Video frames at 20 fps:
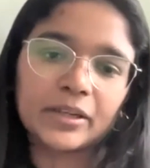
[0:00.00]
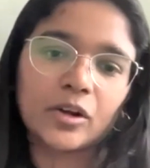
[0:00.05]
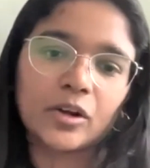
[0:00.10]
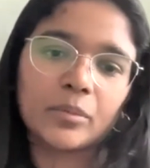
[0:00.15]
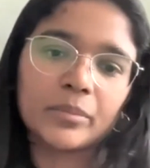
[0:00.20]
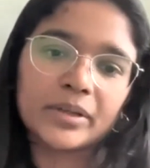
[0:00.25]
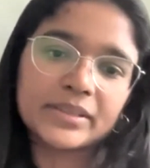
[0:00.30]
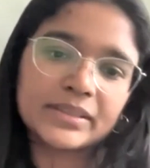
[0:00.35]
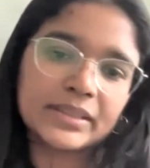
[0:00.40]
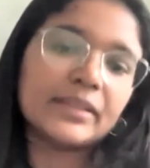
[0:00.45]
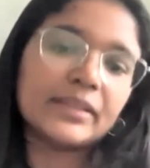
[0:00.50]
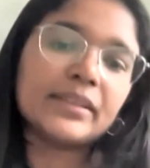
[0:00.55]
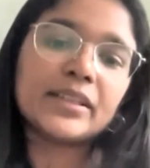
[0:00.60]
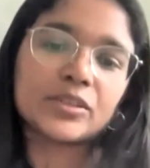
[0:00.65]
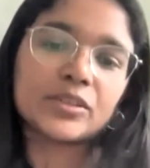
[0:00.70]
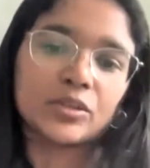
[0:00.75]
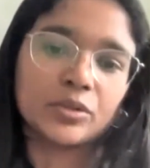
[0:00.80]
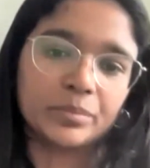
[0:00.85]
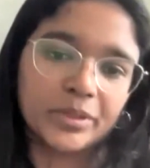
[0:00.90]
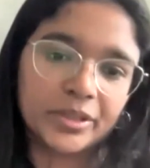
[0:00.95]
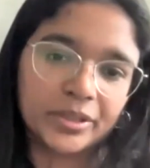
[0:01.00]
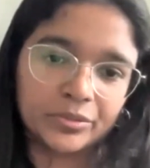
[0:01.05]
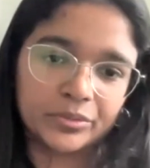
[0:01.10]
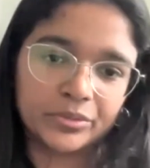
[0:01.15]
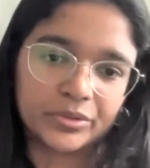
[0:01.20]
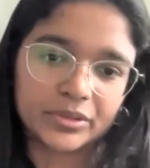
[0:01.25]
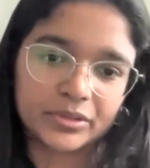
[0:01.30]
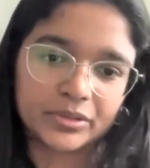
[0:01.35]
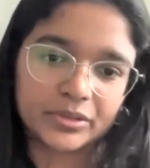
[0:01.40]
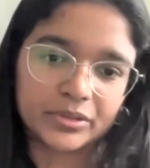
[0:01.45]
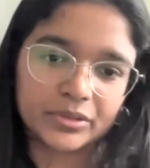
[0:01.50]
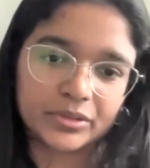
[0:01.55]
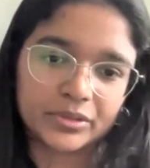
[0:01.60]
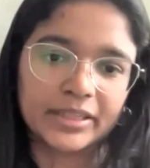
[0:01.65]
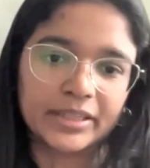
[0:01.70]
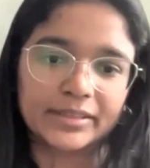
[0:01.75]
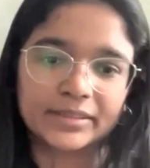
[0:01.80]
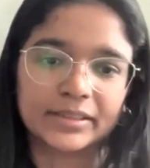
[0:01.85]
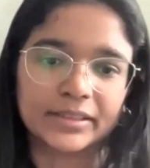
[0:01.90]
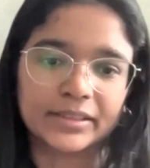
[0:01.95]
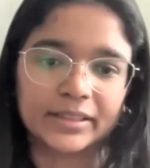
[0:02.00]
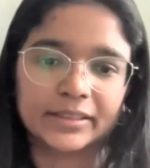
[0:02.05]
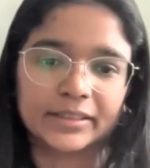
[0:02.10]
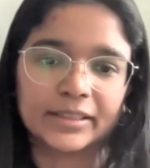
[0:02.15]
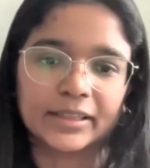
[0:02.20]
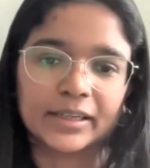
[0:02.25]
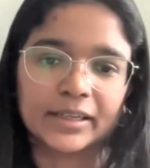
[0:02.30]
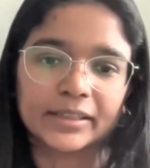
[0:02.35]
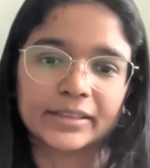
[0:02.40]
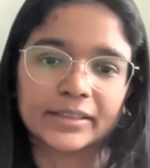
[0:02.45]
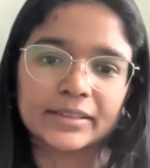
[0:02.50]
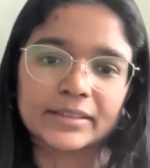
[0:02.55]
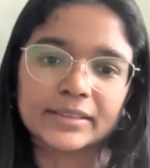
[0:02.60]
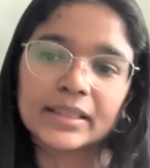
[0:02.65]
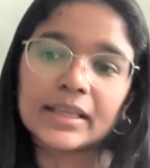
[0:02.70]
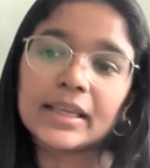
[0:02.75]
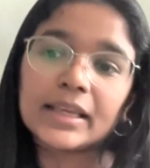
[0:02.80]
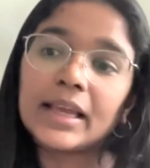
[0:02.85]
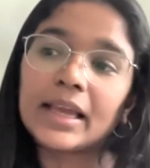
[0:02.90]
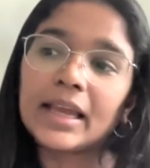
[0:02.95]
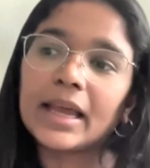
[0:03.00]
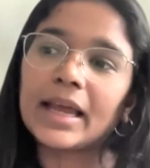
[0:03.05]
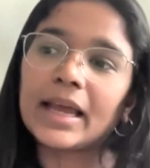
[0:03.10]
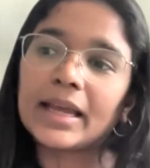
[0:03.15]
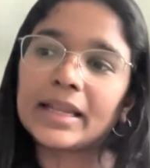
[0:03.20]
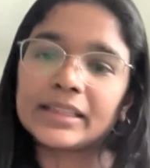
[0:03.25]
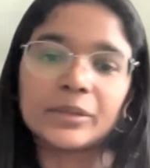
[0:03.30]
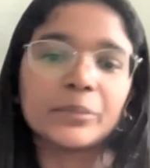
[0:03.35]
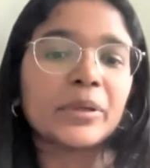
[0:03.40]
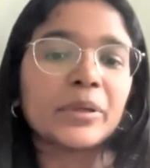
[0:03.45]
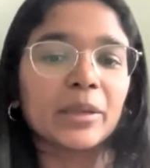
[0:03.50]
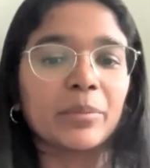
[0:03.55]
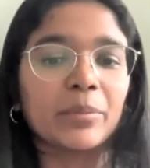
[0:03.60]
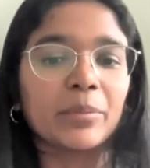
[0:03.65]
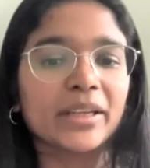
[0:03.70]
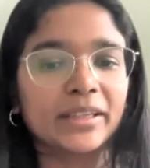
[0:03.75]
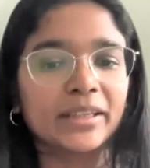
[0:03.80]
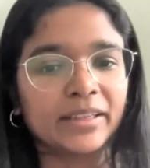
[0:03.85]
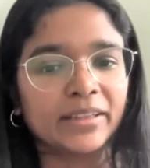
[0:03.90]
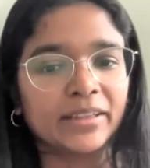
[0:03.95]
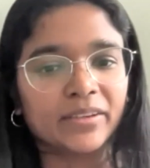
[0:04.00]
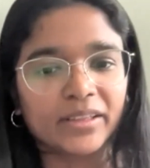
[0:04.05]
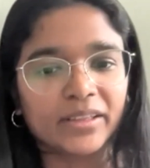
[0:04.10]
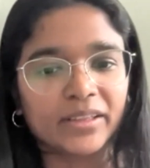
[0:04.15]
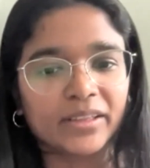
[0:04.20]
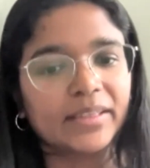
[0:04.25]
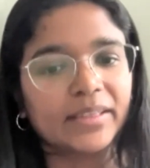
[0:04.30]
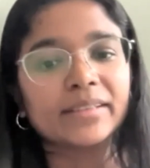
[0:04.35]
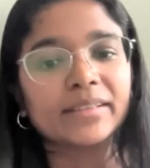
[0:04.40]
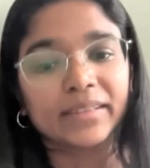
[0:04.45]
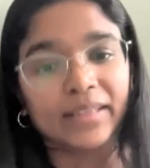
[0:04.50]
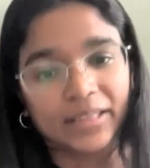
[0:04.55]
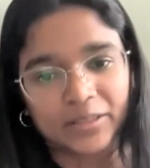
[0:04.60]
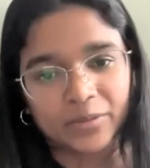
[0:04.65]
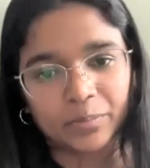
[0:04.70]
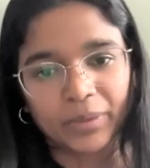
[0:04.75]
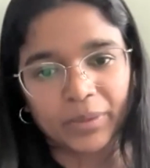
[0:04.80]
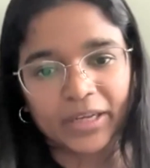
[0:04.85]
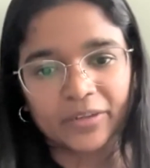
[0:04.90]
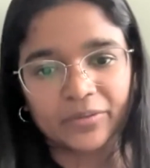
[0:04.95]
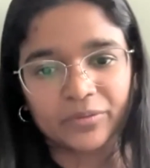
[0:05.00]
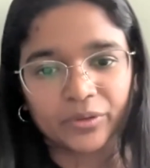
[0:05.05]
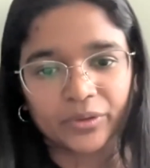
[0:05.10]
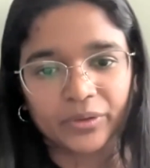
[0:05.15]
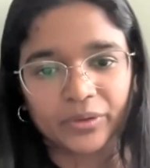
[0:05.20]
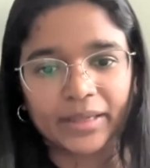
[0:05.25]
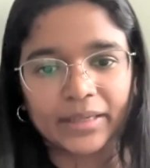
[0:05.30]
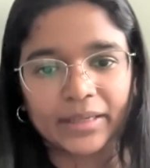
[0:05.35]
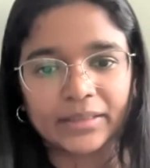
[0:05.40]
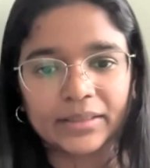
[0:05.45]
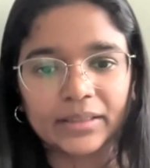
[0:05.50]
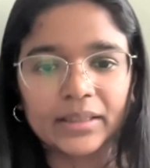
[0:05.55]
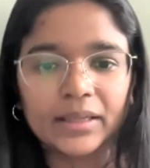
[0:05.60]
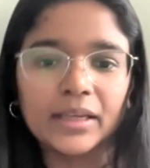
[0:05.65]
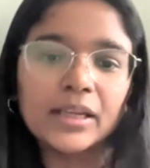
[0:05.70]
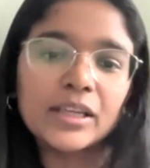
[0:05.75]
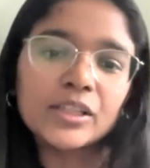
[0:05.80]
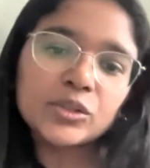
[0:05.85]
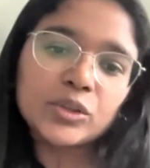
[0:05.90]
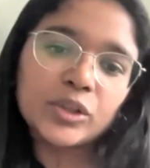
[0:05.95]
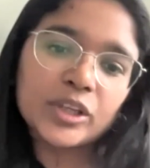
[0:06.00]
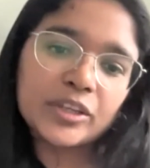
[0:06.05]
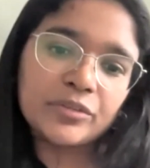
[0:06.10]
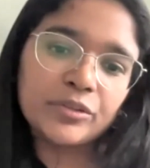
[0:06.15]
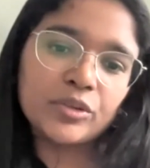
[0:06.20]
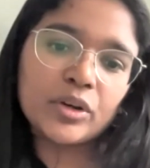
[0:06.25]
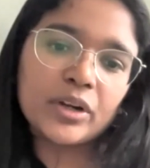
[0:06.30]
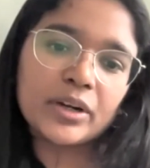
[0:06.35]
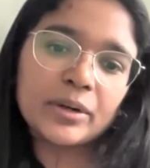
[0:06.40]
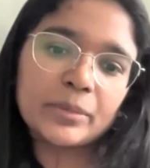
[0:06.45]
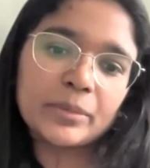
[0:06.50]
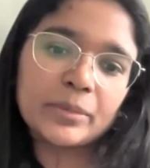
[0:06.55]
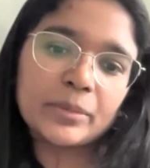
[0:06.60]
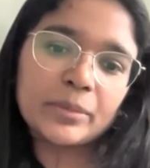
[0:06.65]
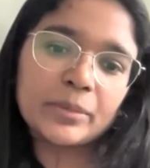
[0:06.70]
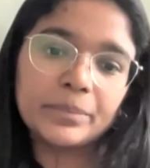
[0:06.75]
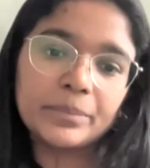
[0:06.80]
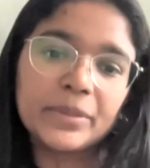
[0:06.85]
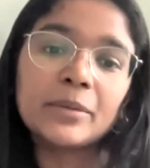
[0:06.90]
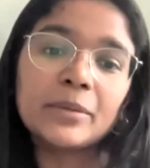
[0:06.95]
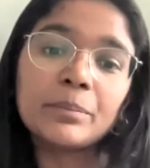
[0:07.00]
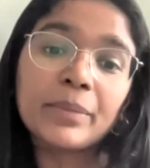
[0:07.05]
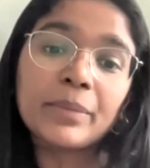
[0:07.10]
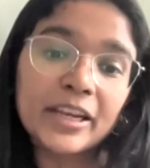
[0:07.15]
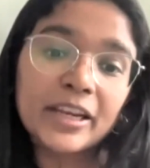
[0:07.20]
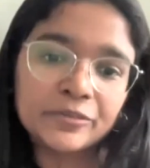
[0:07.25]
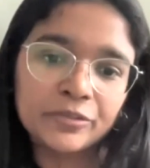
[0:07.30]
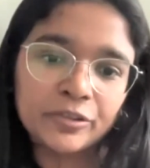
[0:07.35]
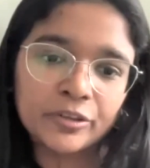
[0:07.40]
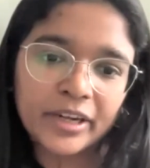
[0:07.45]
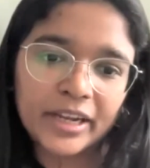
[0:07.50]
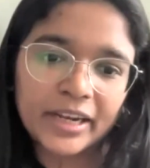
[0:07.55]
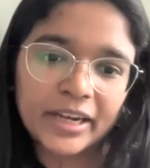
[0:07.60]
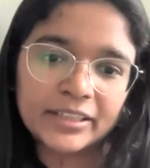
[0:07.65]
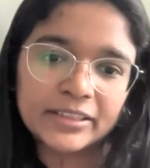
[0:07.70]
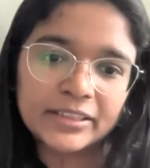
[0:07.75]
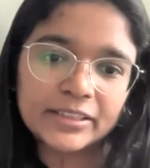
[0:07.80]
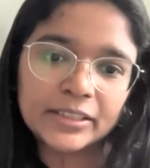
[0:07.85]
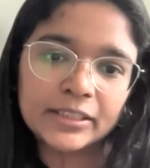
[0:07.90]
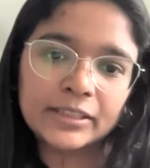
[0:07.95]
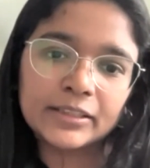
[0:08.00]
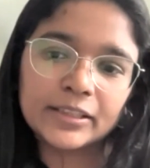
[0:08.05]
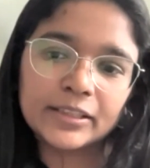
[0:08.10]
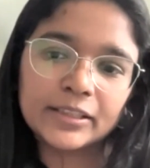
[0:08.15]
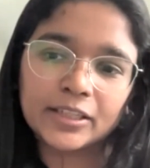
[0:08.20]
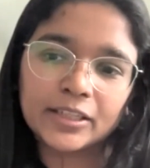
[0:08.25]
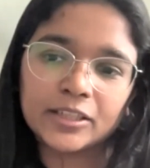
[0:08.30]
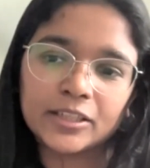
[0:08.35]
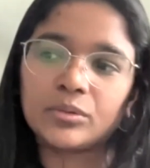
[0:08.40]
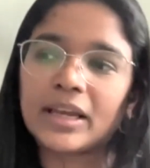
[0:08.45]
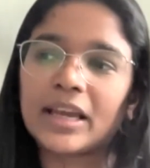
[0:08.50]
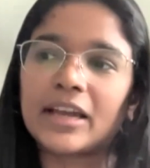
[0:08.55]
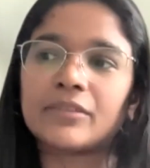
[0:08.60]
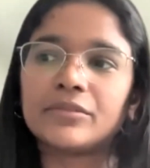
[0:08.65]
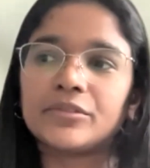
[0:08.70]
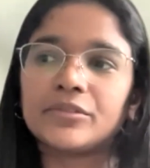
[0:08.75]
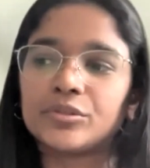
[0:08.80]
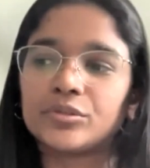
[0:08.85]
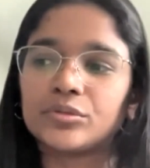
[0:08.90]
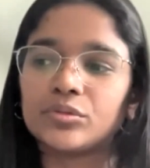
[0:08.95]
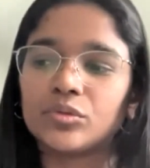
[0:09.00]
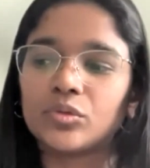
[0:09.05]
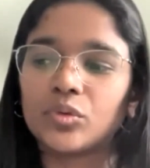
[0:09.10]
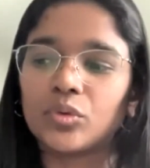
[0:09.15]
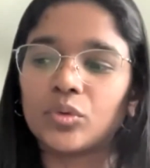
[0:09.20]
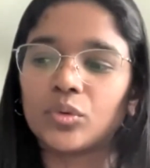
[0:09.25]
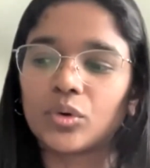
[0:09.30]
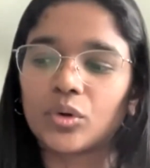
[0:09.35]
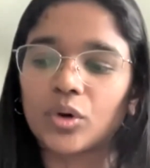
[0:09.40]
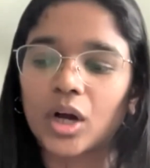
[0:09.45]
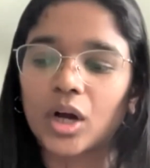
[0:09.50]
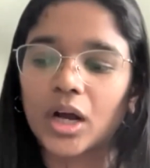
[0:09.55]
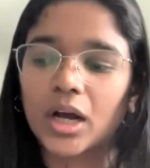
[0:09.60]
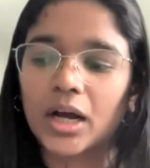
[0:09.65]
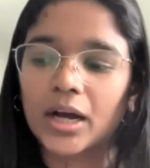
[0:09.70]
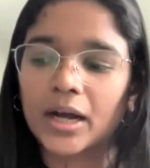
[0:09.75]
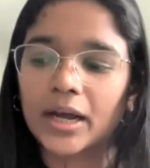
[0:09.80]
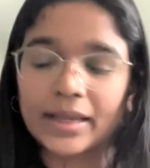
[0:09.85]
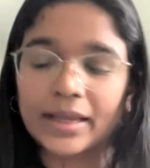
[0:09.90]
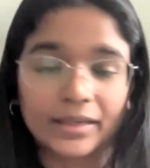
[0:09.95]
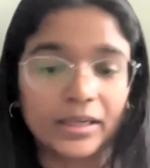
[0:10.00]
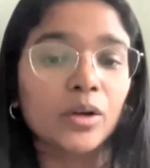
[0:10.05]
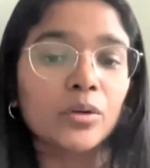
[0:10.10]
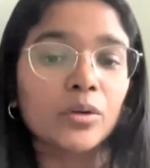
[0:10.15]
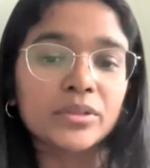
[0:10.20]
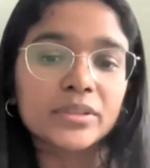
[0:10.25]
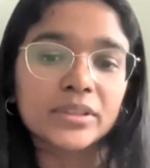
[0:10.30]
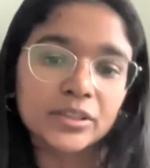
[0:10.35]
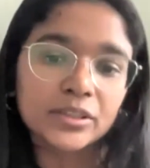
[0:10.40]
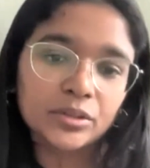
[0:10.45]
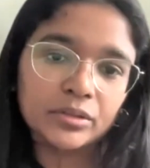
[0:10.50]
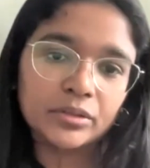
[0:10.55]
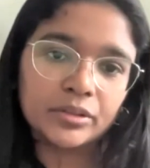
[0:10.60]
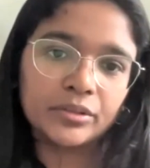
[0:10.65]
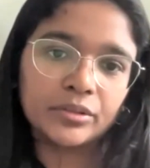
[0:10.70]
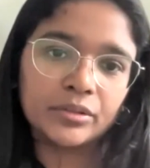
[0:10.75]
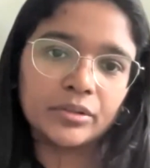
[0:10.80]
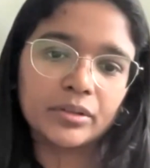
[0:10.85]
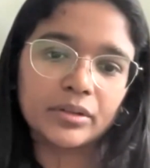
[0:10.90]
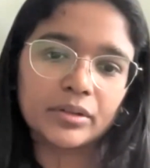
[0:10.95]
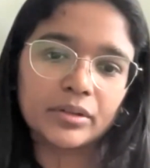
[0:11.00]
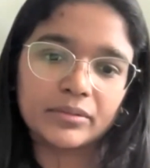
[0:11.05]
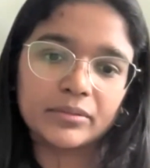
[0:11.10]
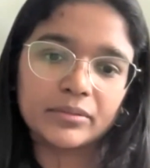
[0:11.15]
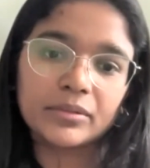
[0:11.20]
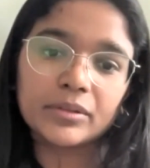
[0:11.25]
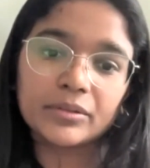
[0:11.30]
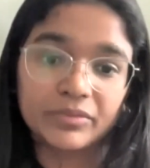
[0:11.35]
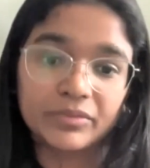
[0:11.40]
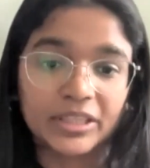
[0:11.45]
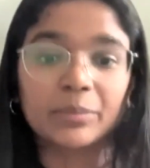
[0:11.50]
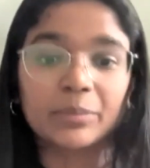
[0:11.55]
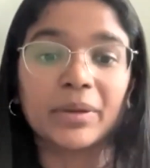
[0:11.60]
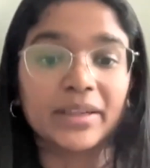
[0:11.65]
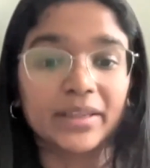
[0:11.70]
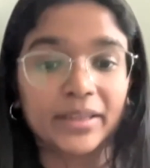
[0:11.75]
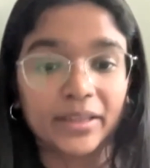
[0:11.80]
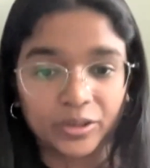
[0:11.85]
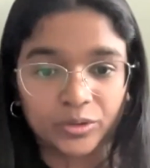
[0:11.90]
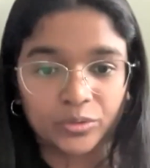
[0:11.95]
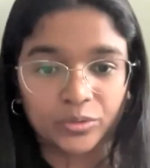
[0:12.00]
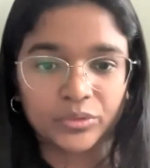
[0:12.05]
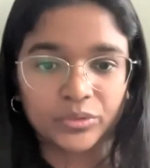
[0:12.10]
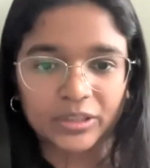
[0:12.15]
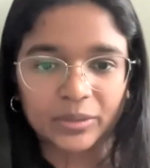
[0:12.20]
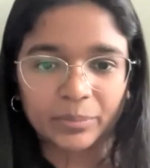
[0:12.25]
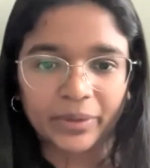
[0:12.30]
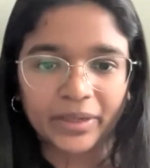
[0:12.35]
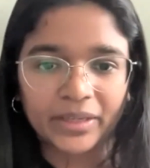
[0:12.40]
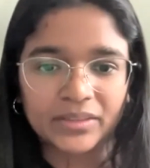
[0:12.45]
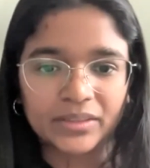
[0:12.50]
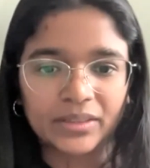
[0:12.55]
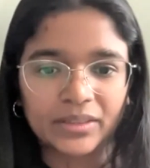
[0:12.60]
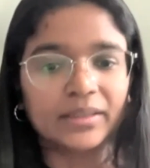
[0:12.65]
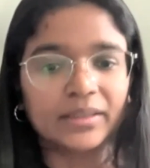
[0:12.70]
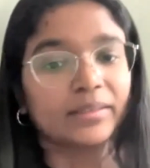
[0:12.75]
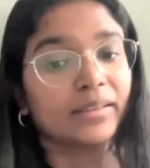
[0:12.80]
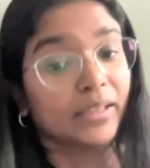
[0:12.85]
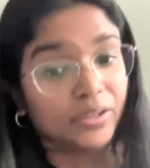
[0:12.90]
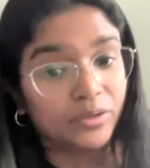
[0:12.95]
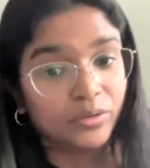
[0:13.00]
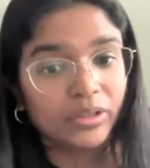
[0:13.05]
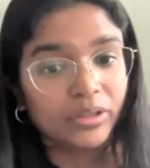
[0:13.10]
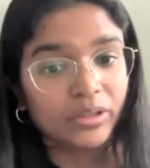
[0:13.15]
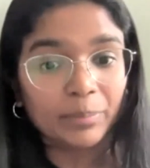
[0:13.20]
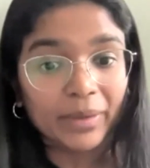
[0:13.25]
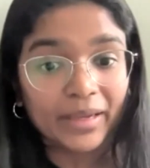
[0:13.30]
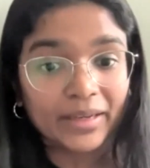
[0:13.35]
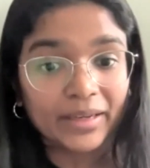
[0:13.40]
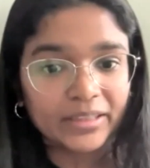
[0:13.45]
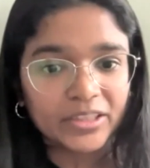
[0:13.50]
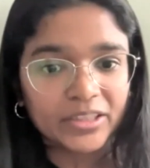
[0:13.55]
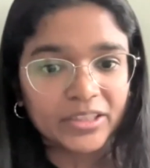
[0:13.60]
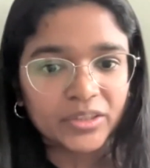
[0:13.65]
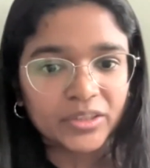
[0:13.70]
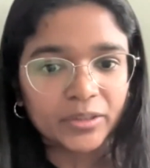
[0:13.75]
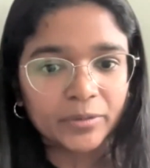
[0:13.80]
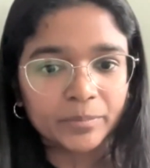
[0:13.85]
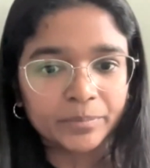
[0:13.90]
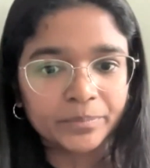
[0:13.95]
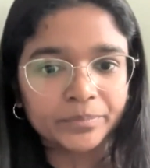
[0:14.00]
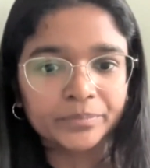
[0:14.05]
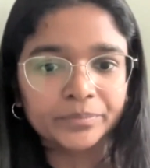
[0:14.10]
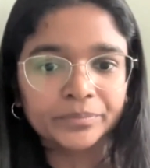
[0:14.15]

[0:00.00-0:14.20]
Commons, and these could be used for illustrating the articles. And the Wikimedian in residence gets paid for that. So if you are being paid for editing, then you have to announce it on your Wikipedia user page that you are a paid editor.